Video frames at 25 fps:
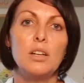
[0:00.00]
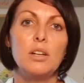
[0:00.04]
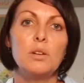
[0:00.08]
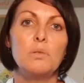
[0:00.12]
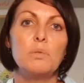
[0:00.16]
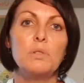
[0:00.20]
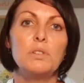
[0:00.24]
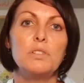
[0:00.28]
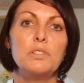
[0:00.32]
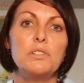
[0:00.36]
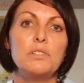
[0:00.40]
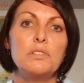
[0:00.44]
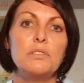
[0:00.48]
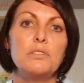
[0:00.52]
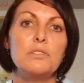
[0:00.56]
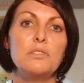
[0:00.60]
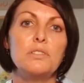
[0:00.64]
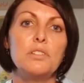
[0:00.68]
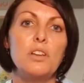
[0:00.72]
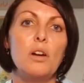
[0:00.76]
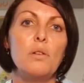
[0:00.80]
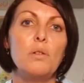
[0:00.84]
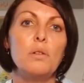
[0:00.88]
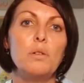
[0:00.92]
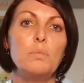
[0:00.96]
which is
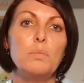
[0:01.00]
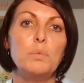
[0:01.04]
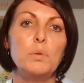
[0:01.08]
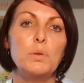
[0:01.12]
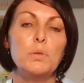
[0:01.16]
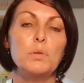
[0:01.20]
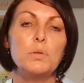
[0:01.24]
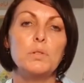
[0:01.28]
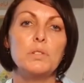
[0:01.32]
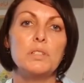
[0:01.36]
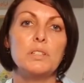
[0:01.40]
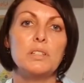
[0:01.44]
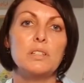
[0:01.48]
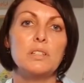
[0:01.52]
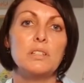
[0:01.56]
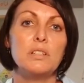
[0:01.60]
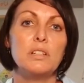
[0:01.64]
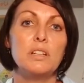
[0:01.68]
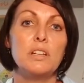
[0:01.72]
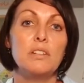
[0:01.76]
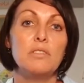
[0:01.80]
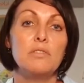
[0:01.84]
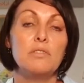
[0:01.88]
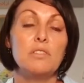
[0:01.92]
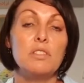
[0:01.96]
so important
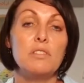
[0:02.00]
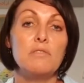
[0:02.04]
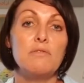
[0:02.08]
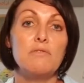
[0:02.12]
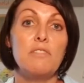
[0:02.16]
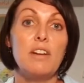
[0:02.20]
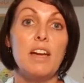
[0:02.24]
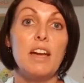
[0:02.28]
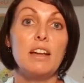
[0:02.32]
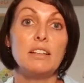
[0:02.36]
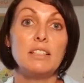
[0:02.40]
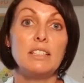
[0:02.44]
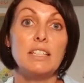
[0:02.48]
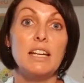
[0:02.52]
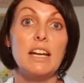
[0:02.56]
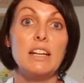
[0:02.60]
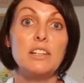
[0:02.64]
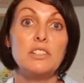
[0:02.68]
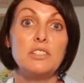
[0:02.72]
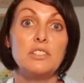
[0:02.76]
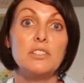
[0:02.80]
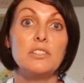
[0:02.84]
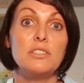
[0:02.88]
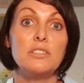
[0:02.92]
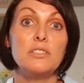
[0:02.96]
for the
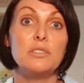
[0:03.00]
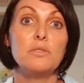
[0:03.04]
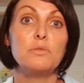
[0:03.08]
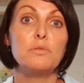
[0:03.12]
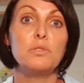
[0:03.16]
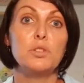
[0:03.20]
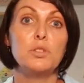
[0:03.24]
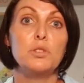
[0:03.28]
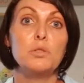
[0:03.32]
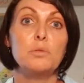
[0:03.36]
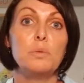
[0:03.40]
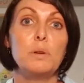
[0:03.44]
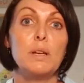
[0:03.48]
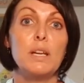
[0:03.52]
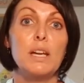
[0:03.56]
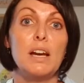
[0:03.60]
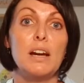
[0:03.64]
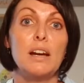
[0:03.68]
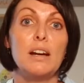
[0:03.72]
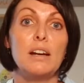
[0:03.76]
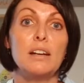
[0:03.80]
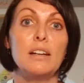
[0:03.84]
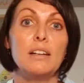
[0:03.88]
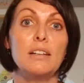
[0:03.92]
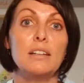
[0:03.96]
foundations of who we
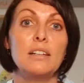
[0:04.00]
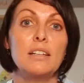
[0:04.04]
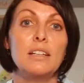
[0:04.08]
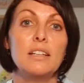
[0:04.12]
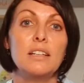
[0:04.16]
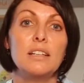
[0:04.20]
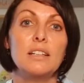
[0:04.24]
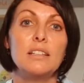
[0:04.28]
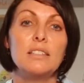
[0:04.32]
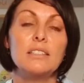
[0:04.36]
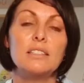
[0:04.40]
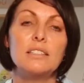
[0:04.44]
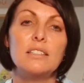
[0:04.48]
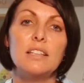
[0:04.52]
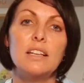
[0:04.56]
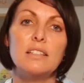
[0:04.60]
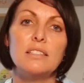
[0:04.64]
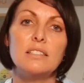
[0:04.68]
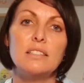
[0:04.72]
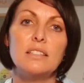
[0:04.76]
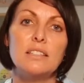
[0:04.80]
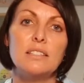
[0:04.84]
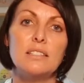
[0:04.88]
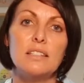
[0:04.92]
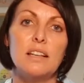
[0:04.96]
are. It
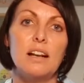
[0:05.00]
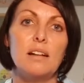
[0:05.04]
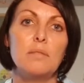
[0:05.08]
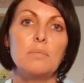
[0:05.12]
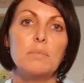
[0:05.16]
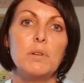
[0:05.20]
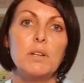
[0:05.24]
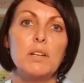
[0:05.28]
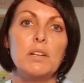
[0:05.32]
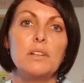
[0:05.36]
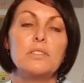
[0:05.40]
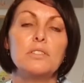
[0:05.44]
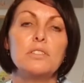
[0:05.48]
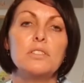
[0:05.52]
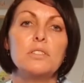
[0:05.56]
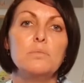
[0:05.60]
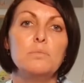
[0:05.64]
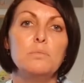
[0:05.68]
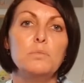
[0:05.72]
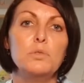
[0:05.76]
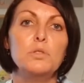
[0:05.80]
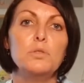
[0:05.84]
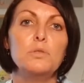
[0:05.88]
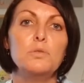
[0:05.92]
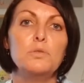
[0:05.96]
sets us up to
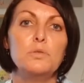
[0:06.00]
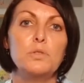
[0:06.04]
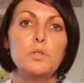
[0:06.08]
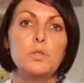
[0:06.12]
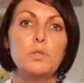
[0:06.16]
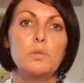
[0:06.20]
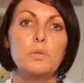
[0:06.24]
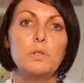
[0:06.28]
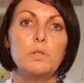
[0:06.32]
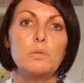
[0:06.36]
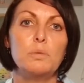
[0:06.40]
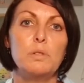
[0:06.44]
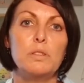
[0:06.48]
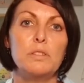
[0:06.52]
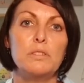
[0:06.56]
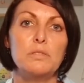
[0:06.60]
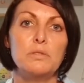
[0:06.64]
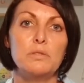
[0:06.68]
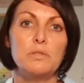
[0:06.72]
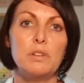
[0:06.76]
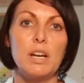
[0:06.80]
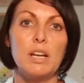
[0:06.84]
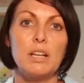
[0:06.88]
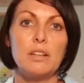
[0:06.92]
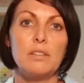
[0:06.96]
move forward with
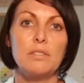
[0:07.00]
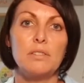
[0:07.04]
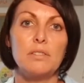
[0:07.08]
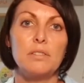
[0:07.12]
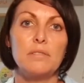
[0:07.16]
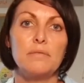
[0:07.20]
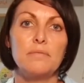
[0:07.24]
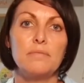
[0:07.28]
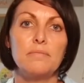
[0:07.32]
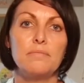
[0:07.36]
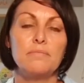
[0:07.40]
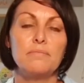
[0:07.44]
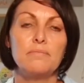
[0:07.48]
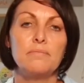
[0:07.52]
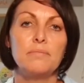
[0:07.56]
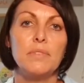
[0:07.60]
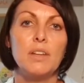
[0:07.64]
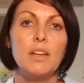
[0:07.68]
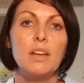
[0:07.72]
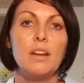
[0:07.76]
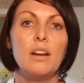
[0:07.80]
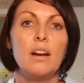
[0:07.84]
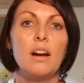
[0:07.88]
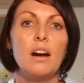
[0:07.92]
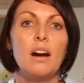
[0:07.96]
strength.
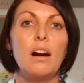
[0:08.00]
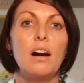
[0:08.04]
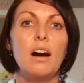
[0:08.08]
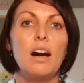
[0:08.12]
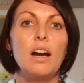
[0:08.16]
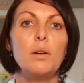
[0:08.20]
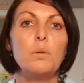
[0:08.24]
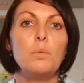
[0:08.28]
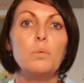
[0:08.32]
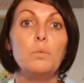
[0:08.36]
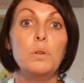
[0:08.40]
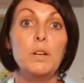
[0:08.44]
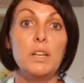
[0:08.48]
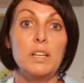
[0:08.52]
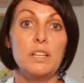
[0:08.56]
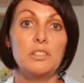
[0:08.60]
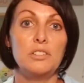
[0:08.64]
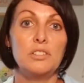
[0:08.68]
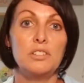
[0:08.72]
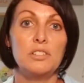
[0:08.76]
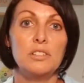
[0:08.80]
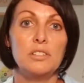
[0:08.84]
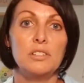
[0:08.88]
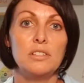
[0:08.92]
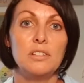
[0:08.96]
I
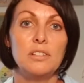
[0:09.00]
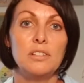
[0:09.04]
wish